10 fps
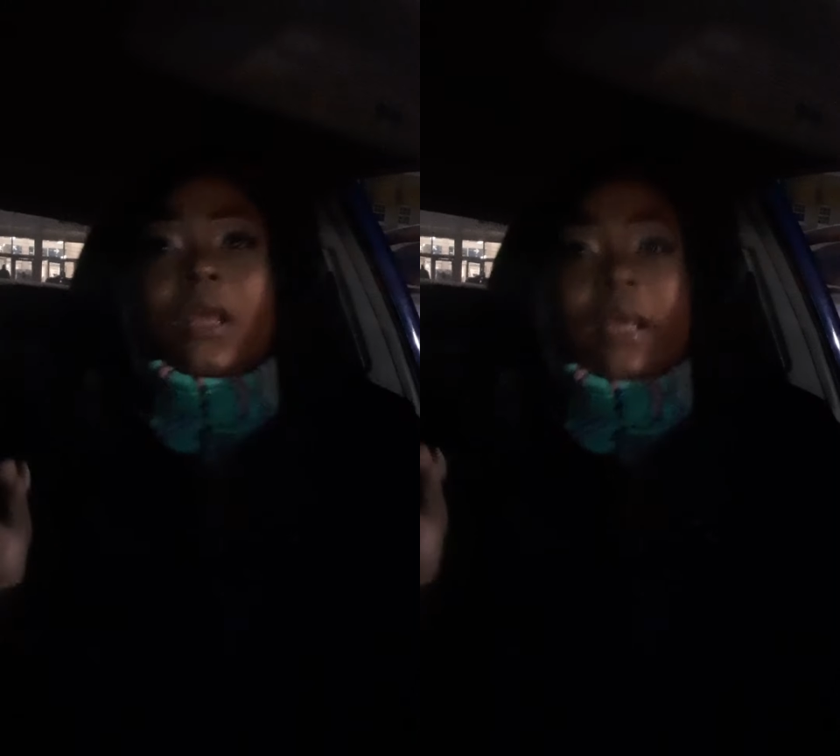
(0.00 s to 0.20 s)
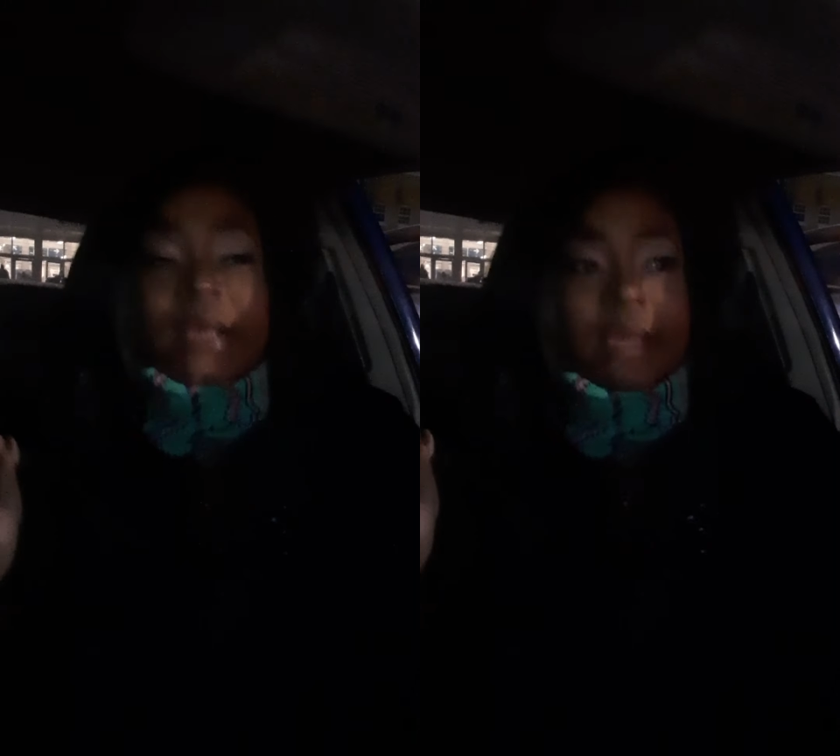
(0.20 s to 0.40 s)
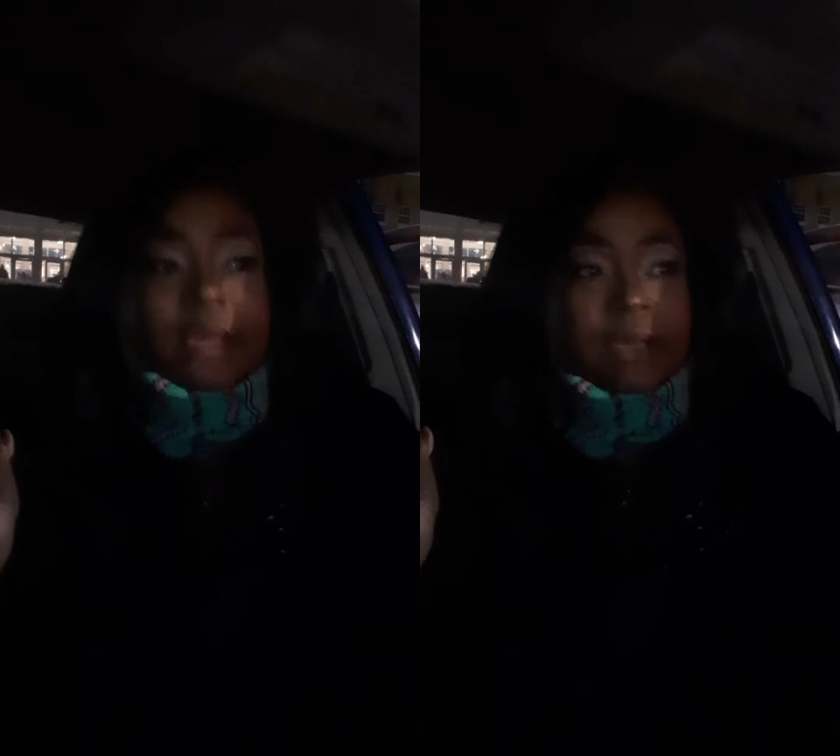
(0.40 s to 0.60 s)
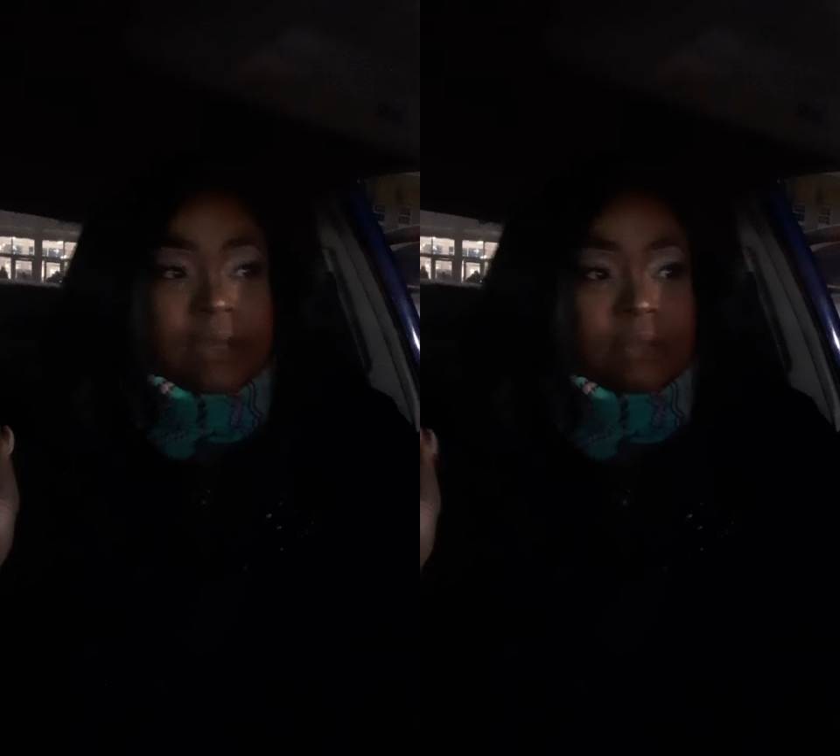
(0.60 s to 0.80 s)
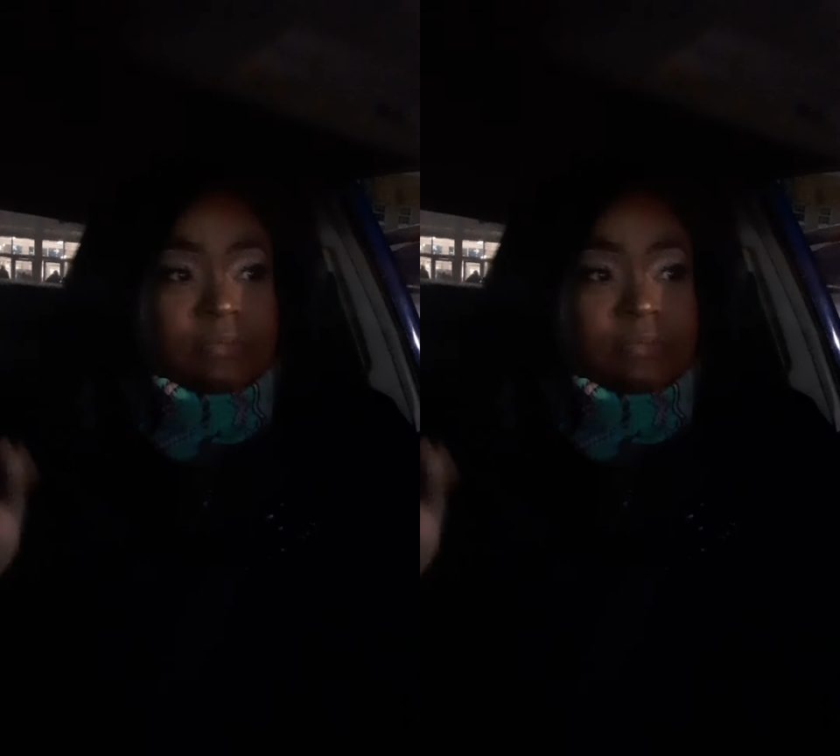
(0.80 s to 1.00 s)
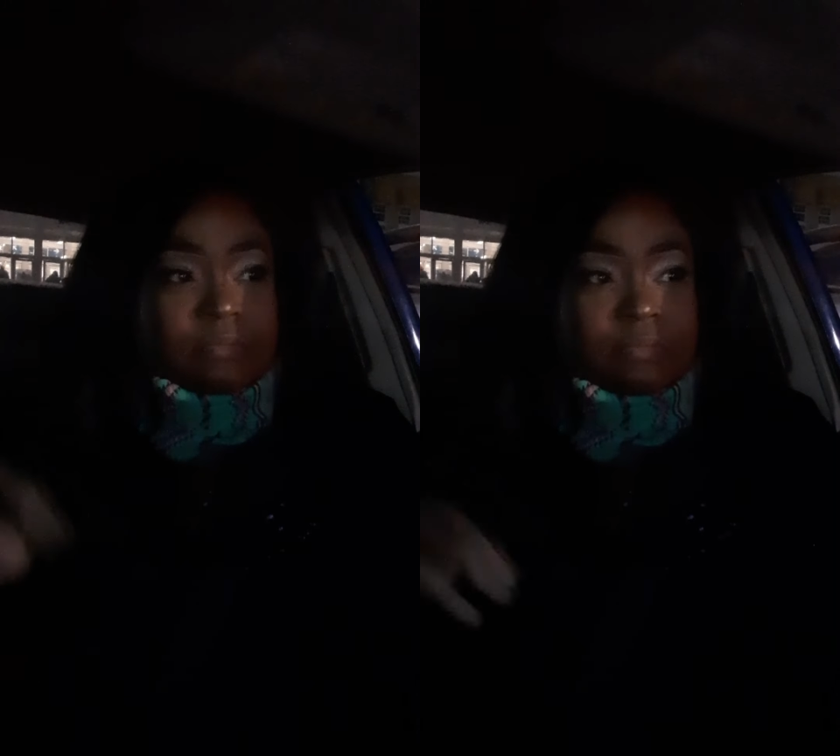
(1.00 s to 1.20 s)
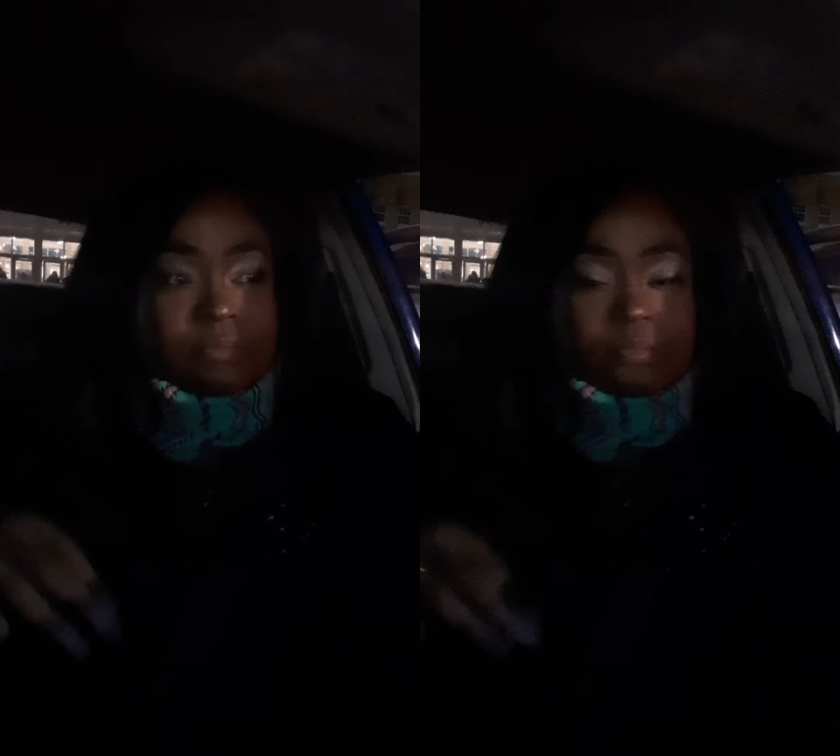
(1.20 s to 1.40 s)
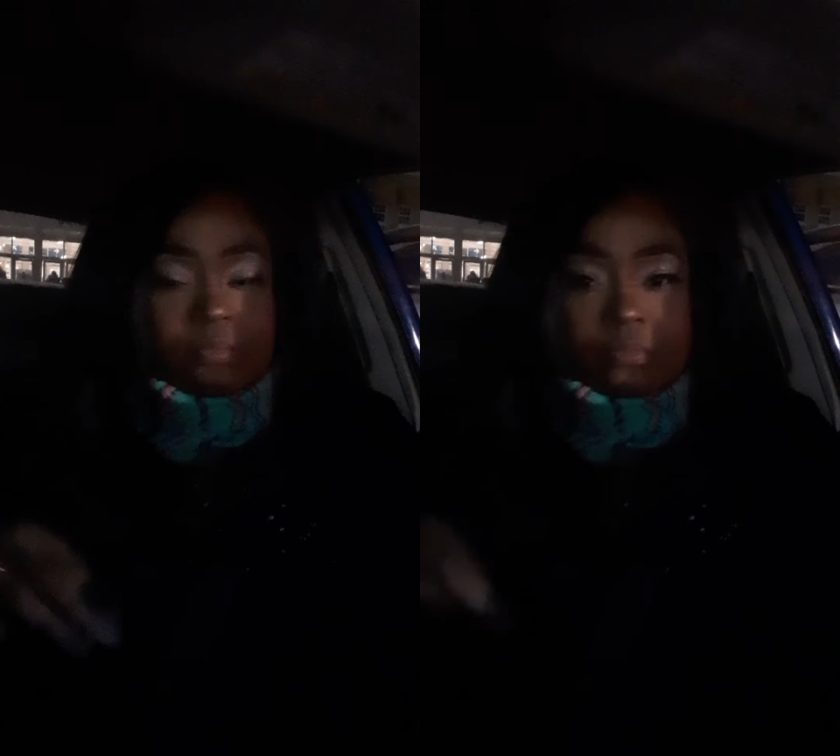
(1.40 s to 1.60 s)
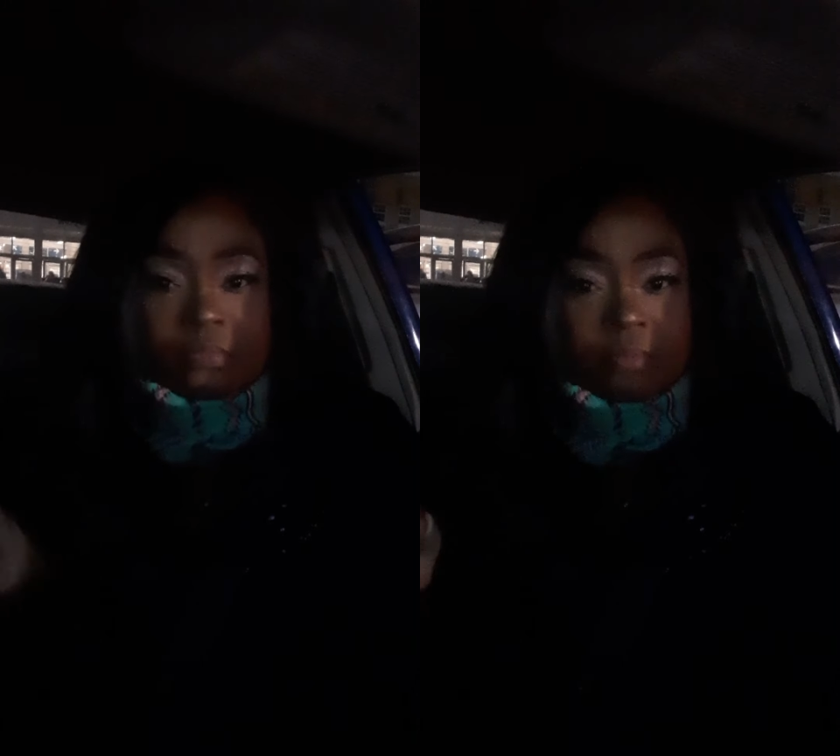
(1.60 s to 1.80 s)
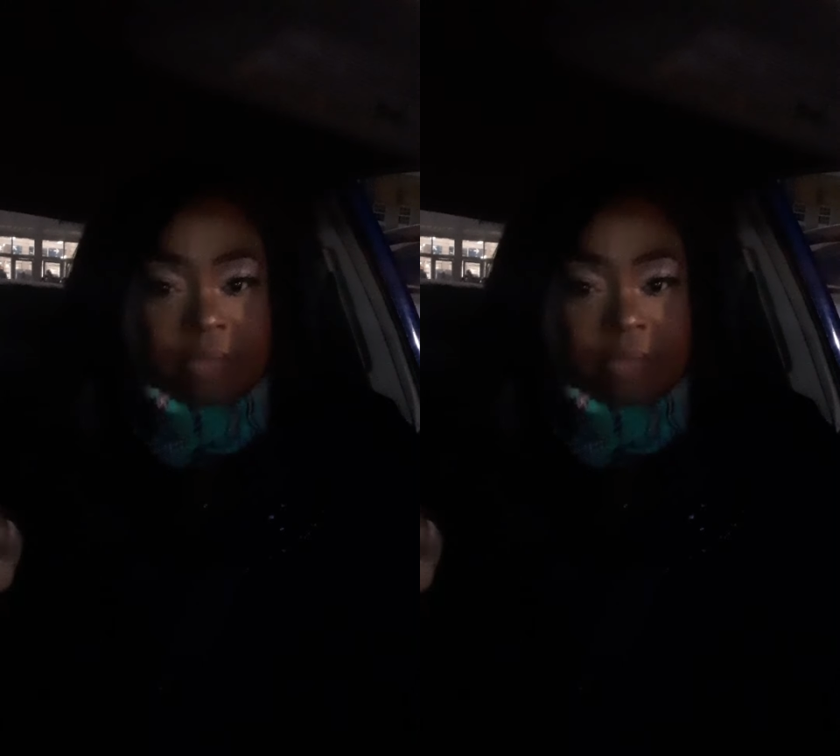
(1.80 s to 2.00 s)
and
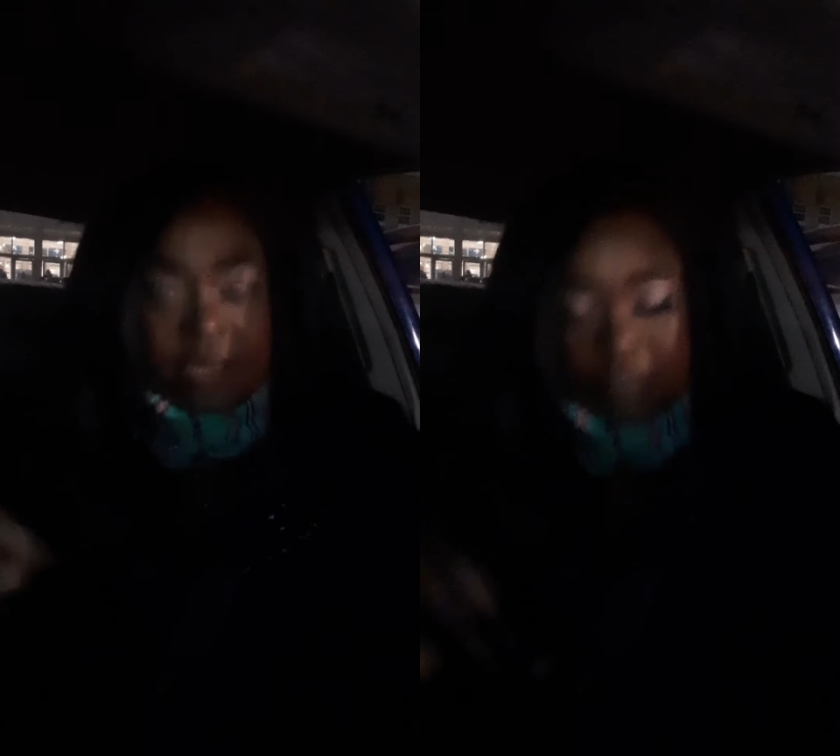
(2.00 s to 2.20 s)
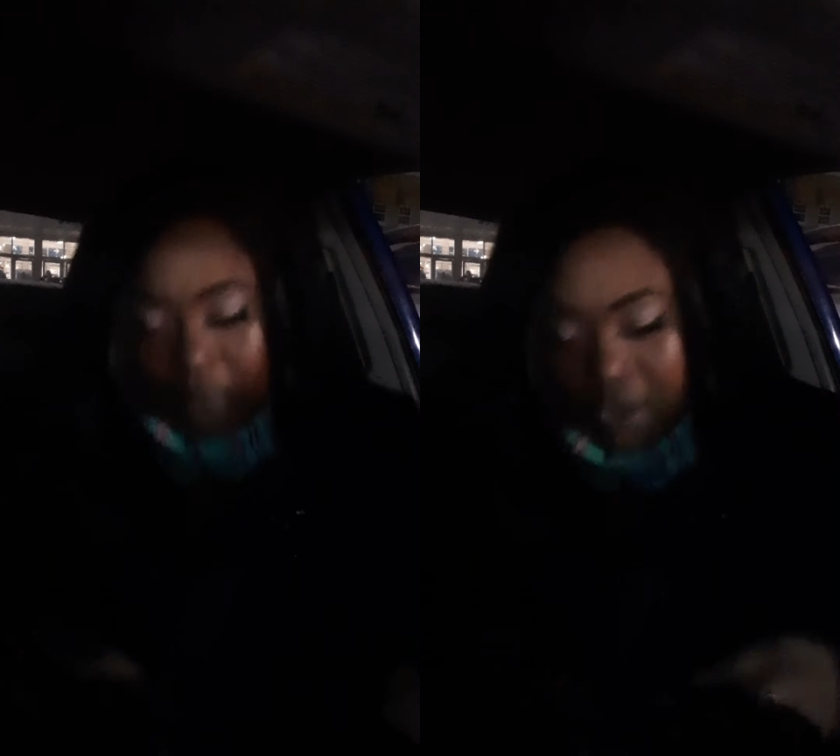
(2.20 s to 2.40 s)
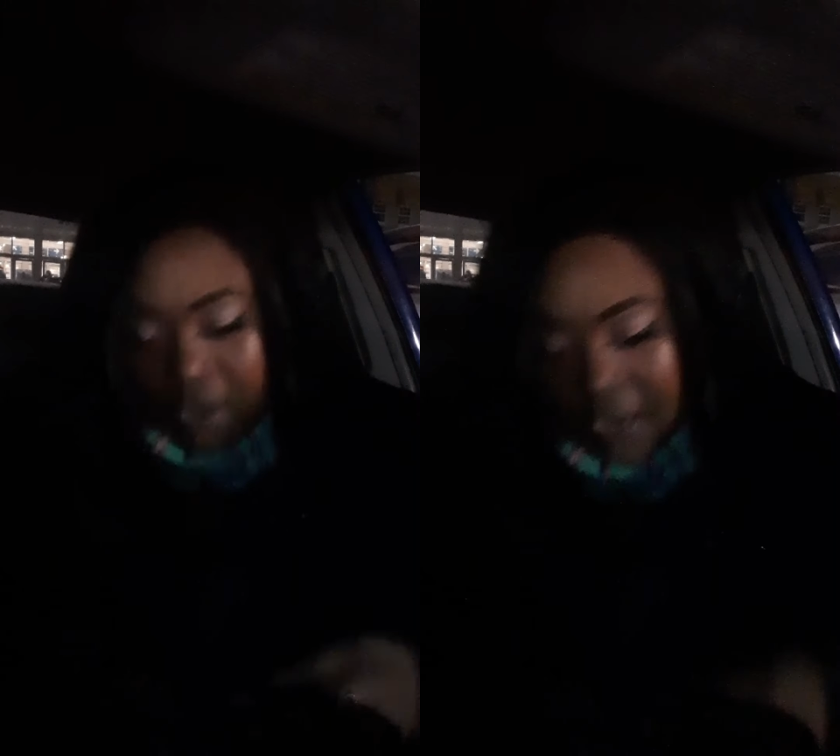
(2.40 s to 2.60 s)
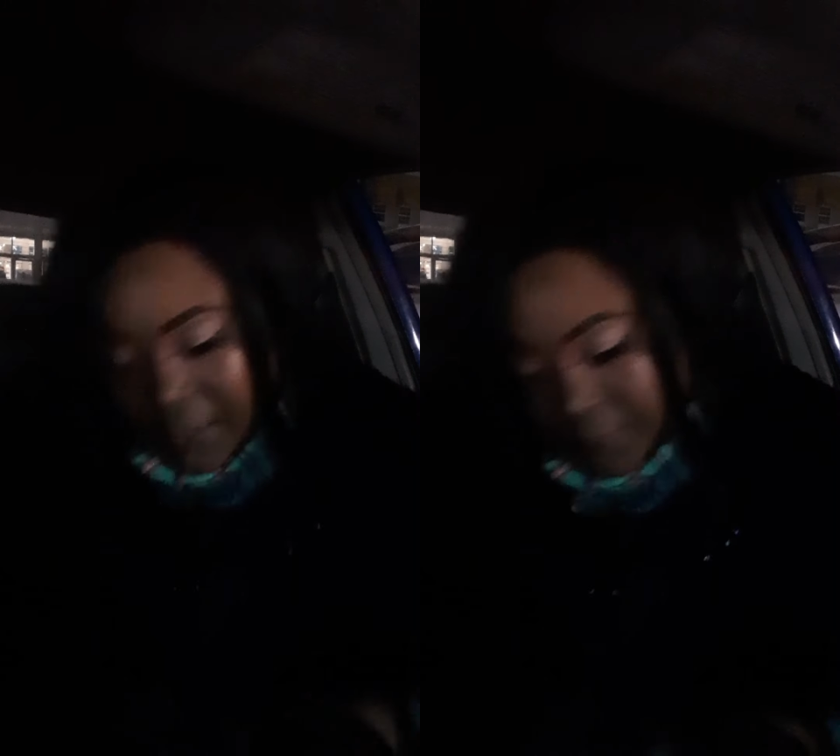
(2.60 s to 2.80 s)
things will be alright.